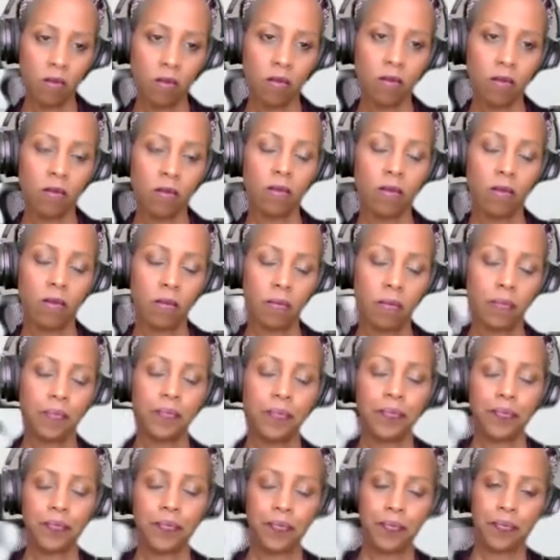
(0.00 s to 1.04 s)

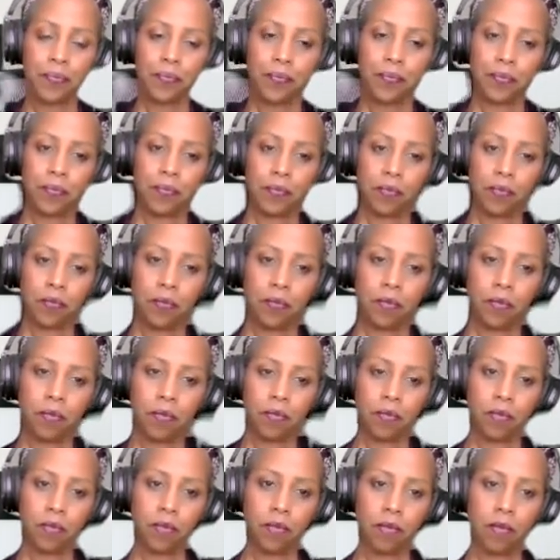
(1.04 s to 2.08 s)

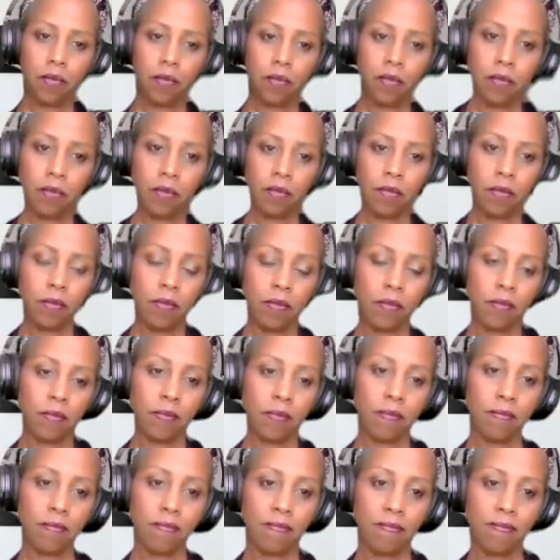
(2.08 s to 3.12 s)

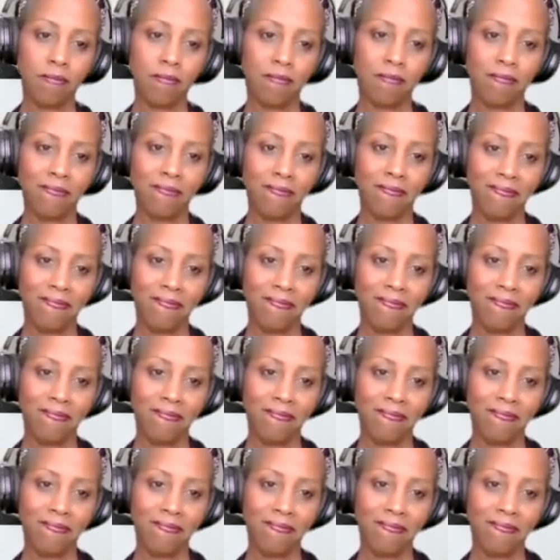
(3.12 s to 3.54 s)
[no speech]